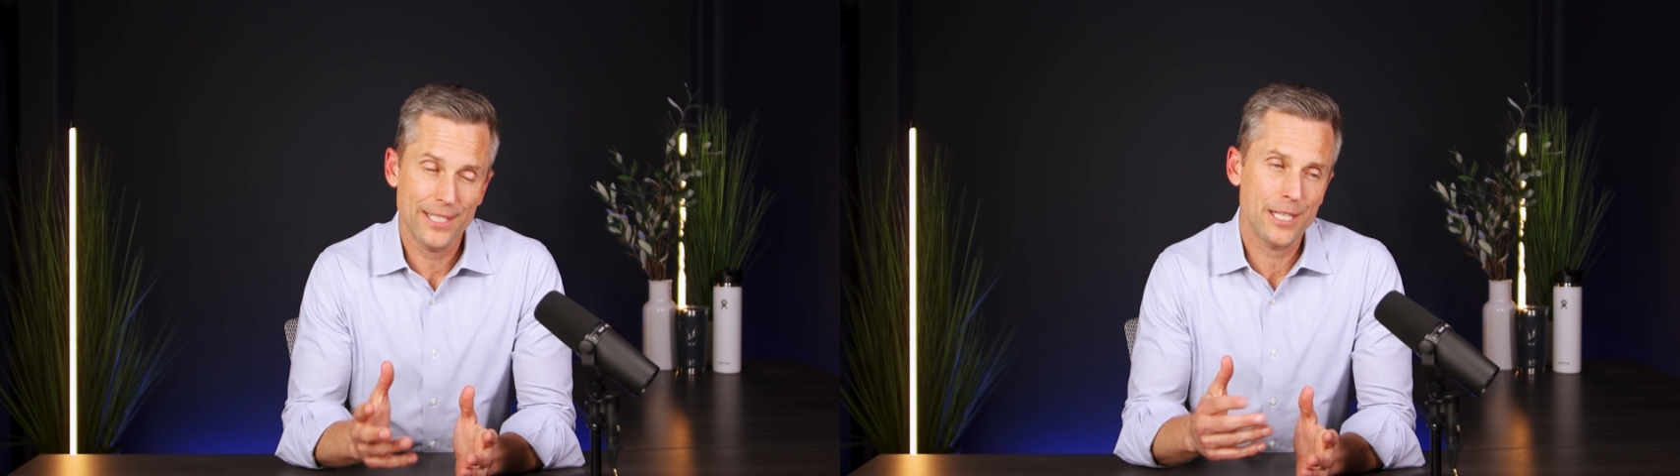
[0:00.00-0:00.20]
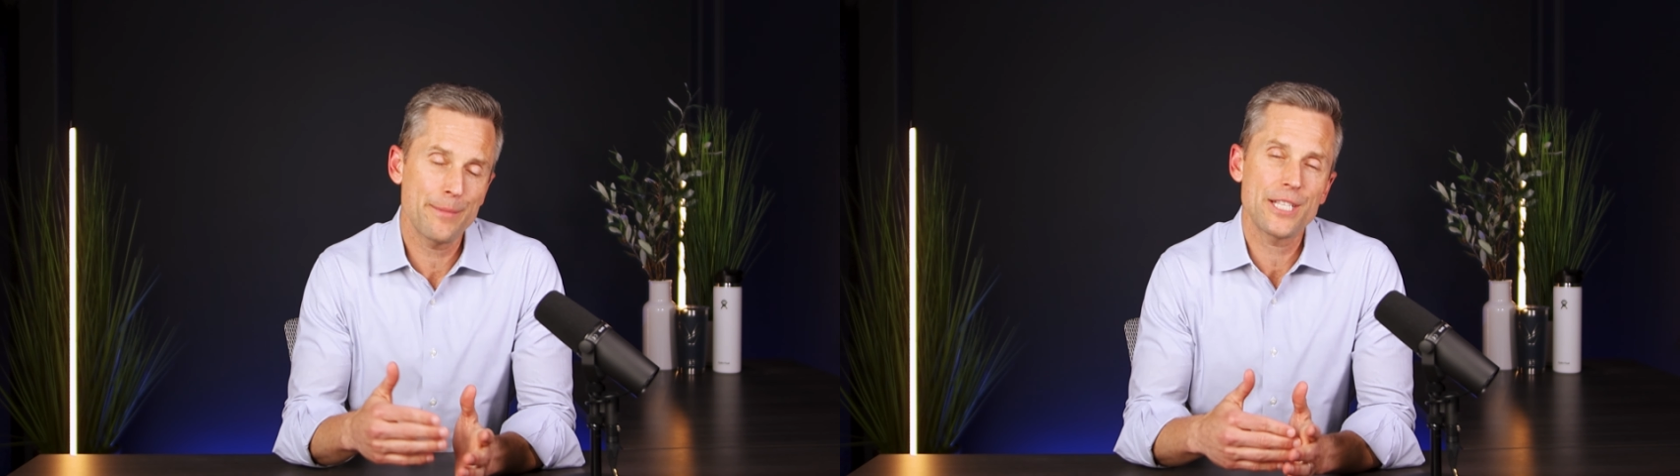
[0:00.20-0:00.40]

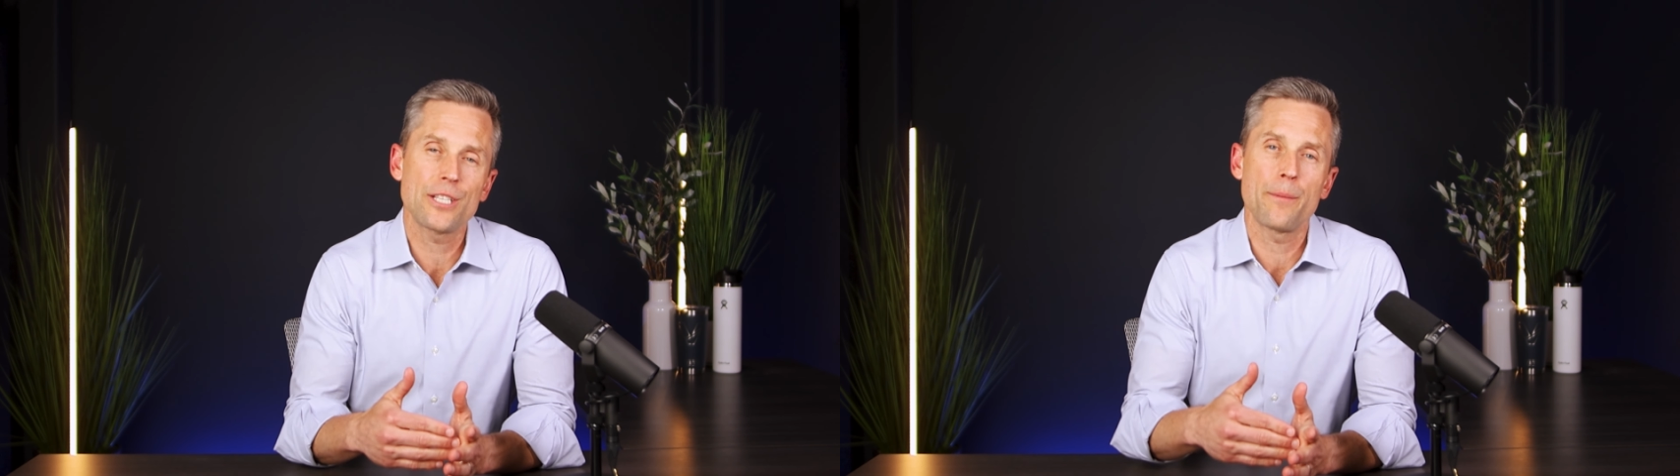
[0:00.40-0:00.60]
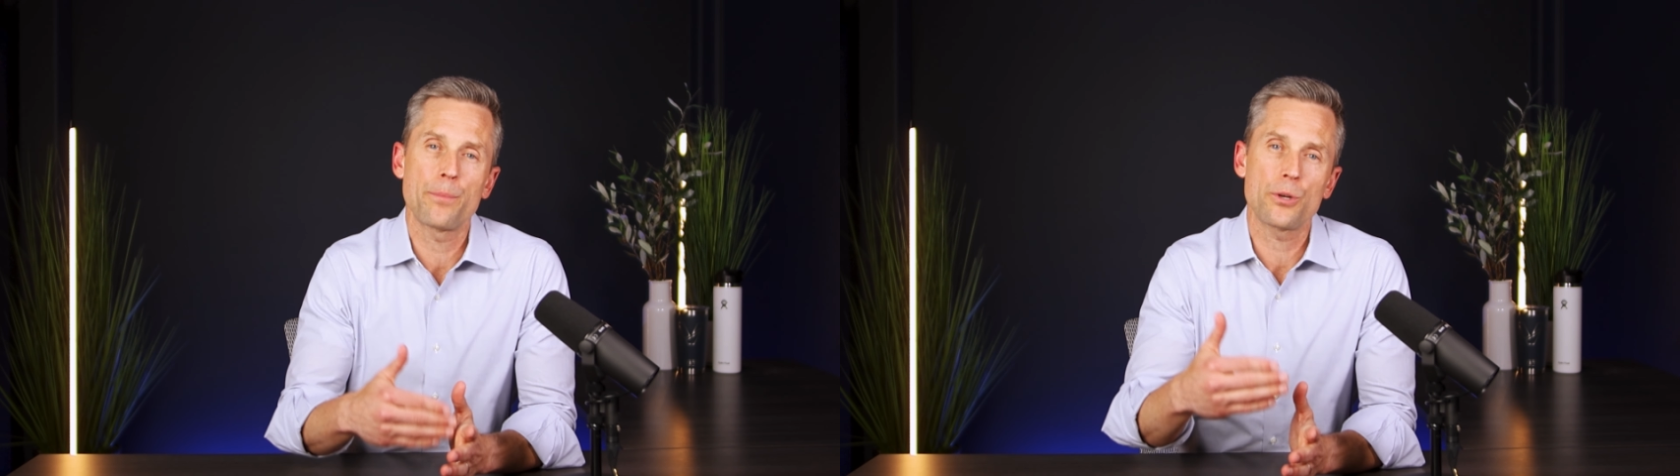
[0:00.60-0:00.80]
It's gonna be
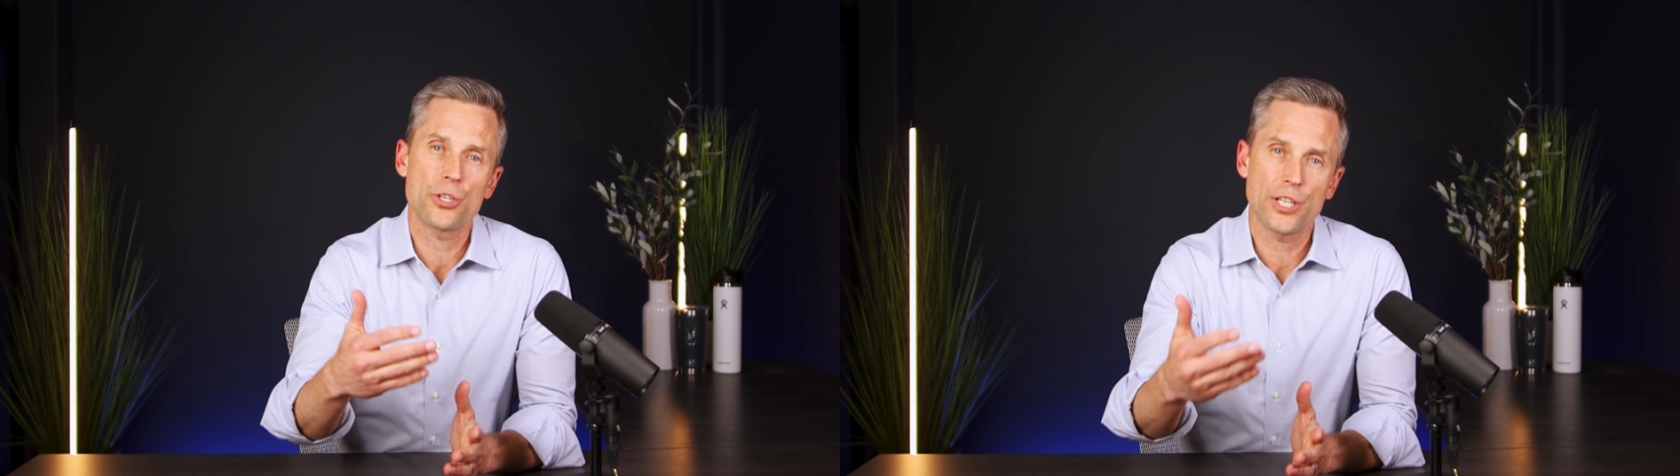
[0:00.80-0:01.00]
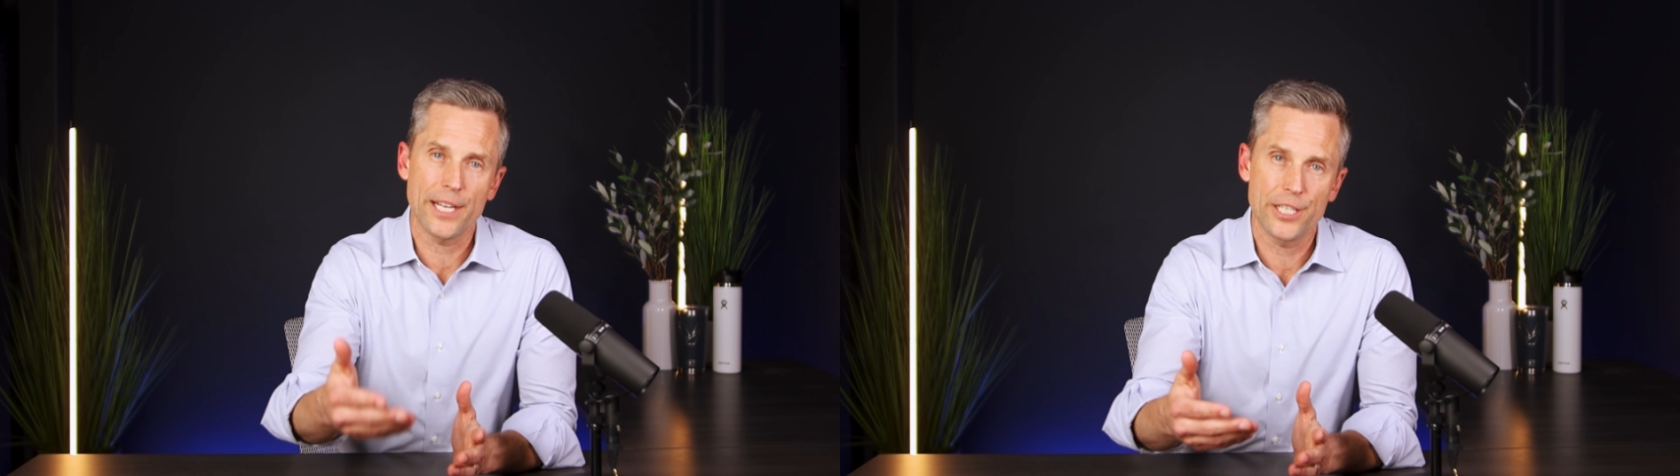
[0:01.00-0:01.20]
some
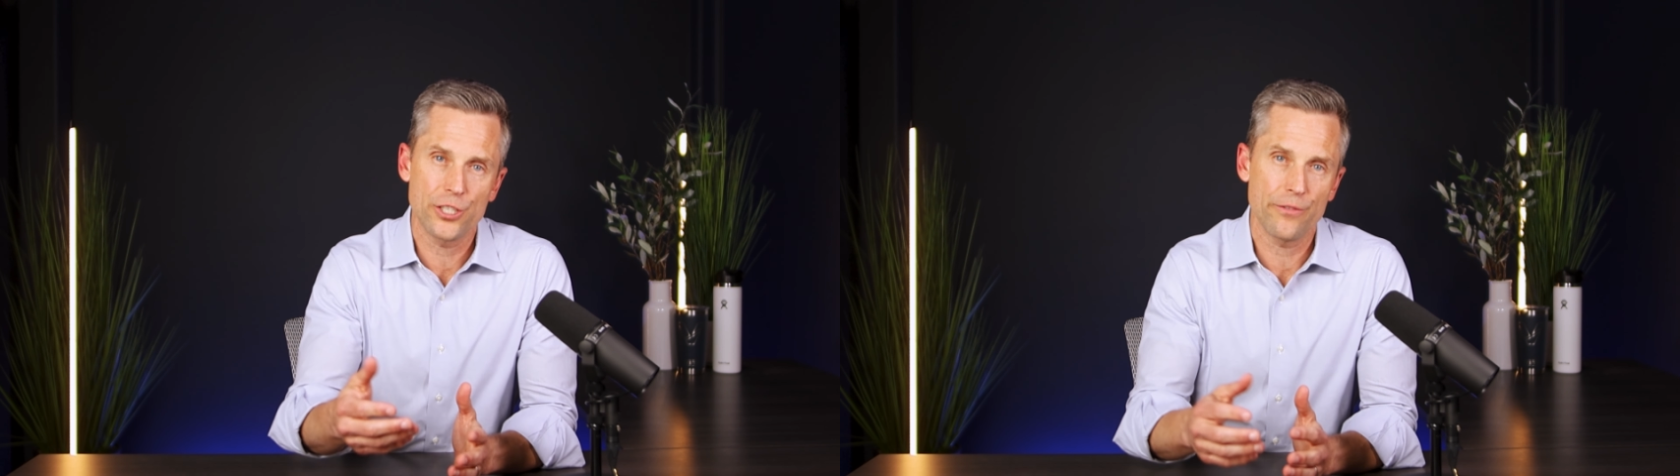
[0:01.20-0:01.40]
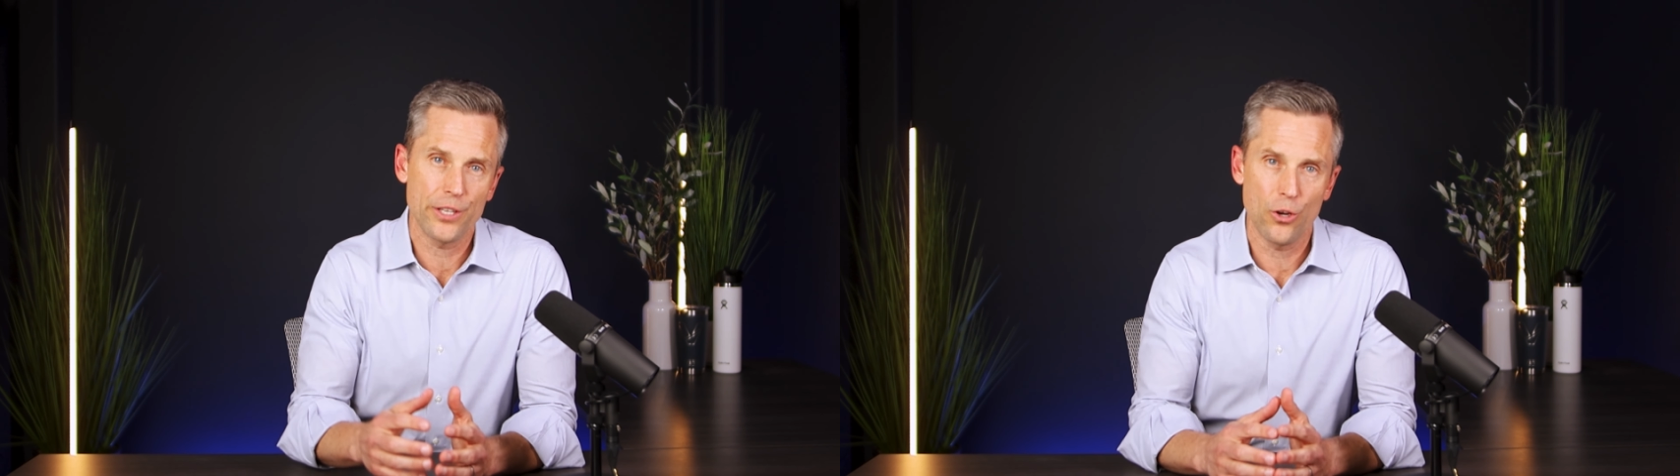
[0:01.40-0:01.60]

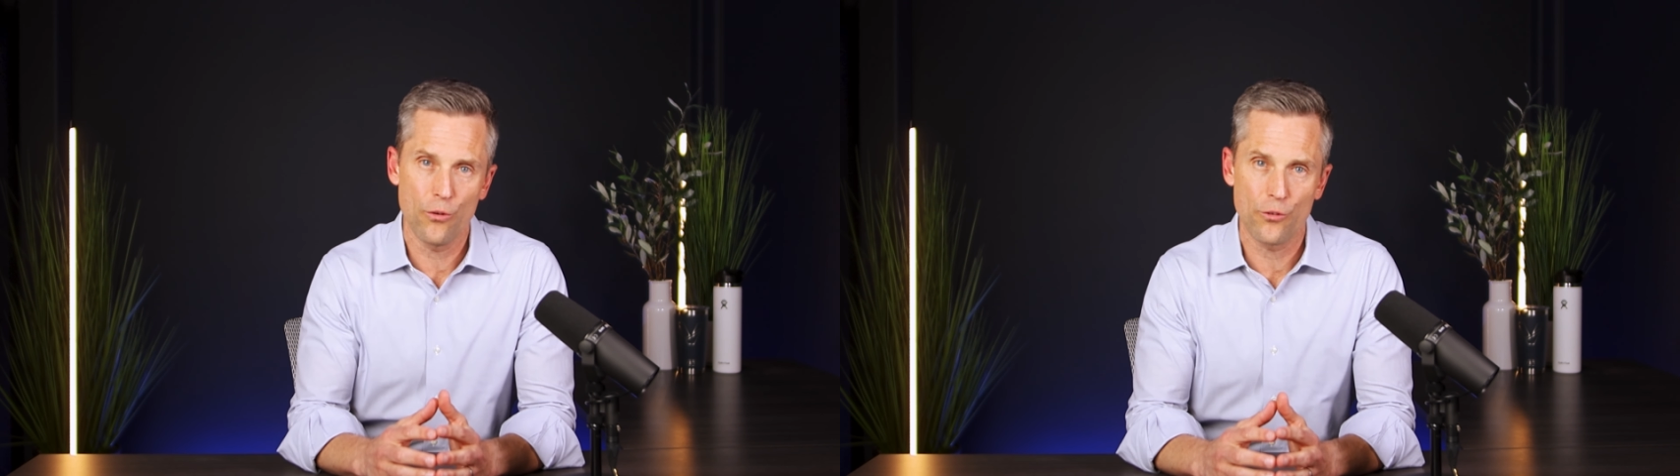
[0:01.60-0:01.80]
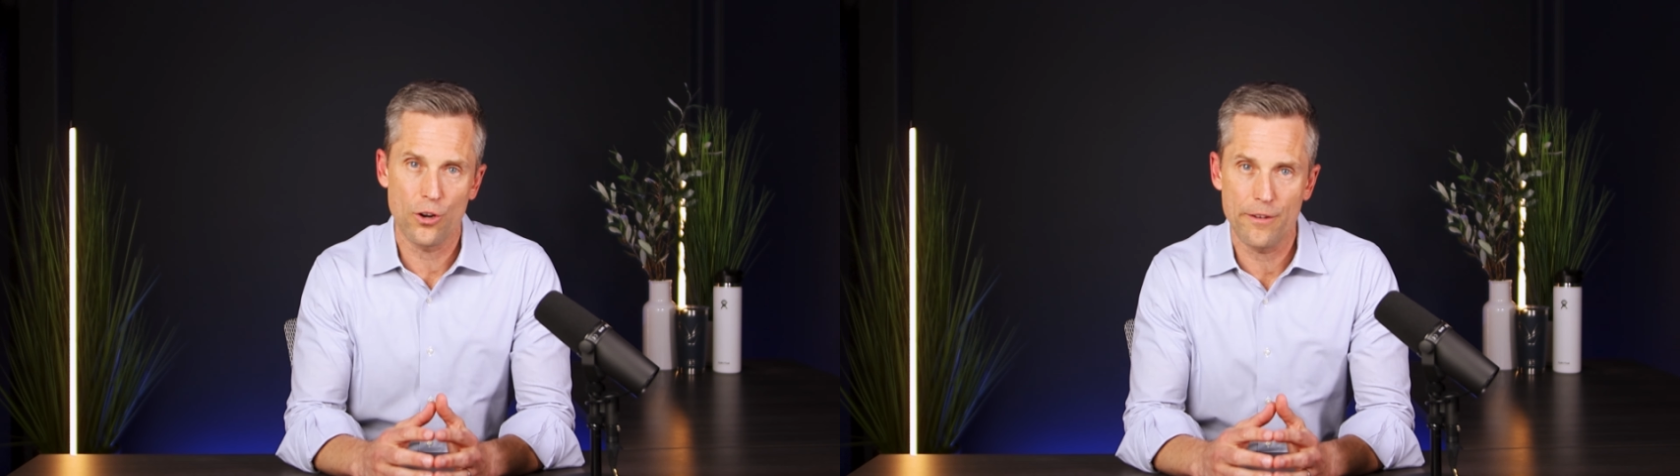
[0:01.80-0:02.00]
percentage of the
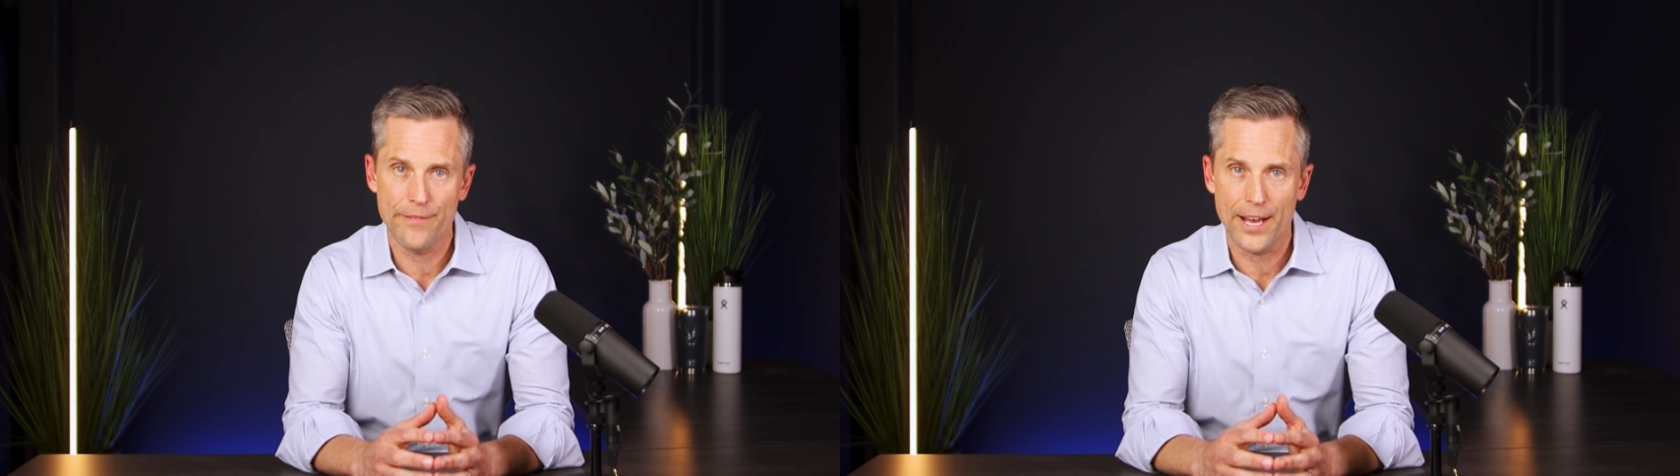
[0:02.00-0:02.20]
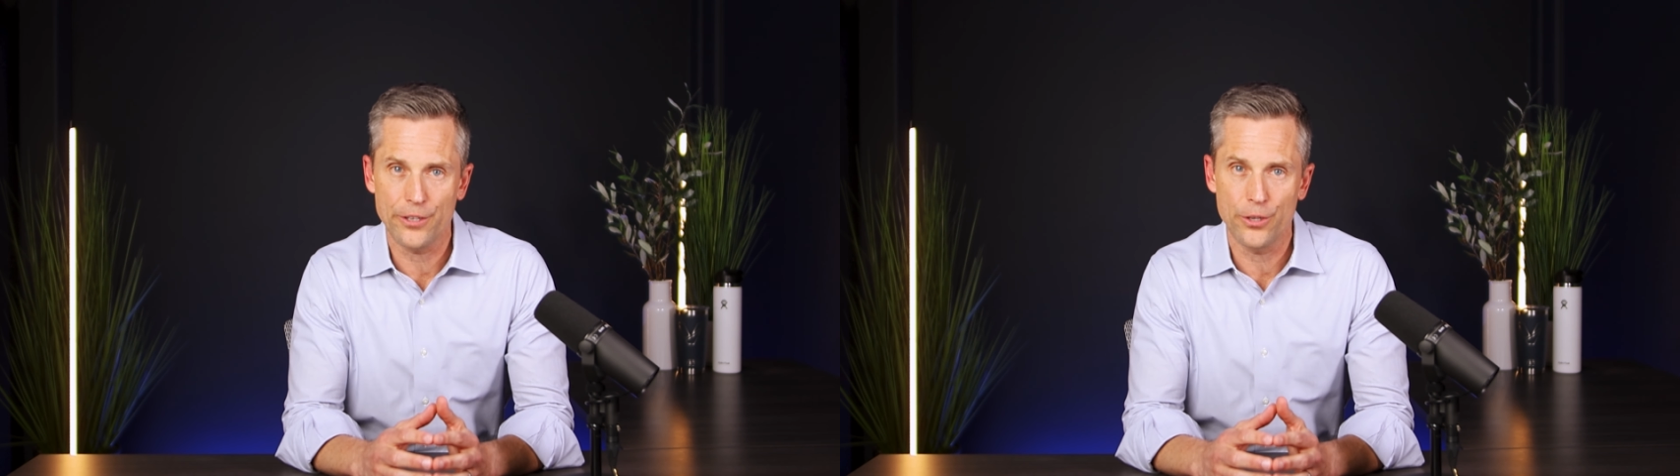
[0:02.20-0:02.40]
overall
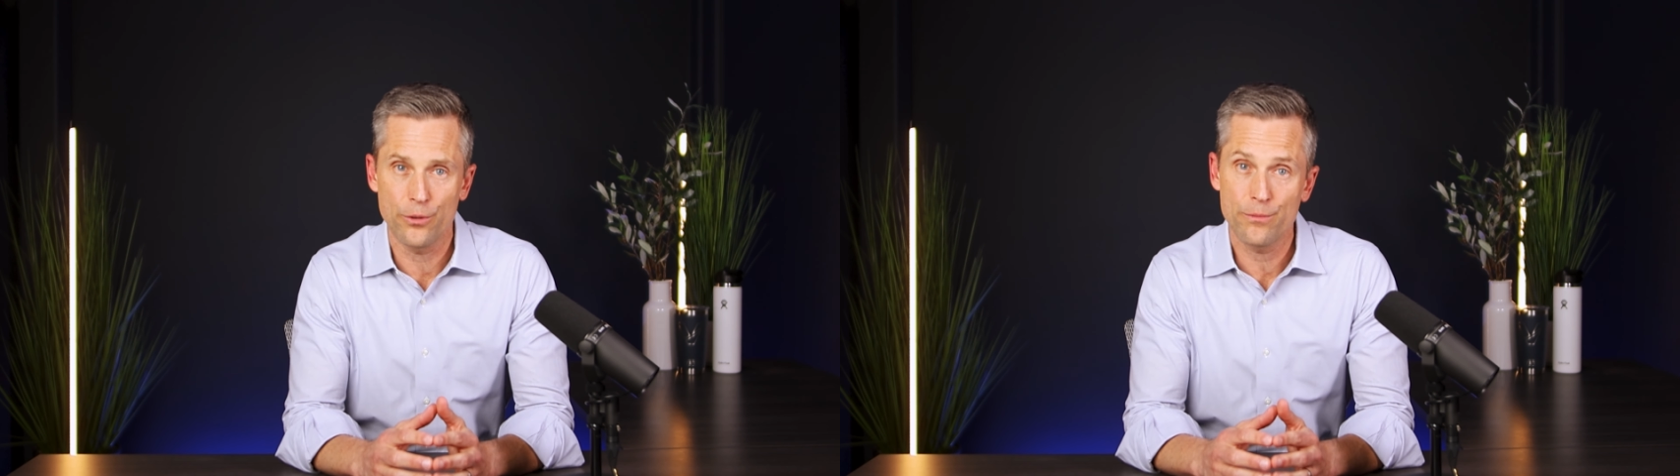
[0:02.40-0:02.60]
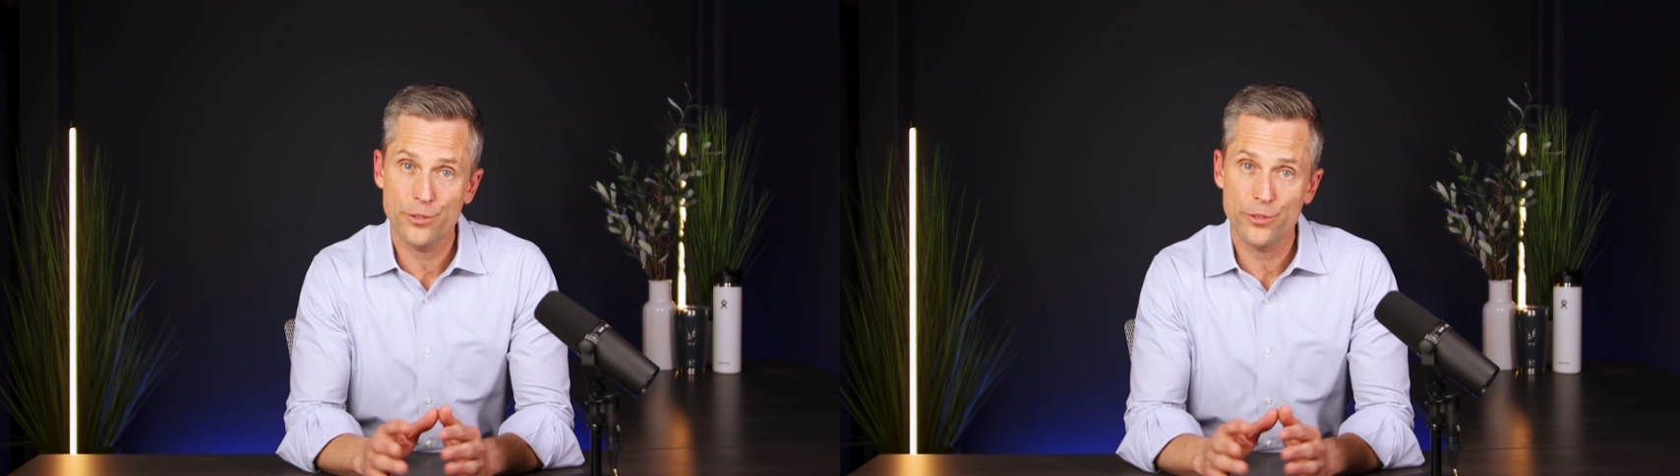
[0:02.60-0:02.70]
value.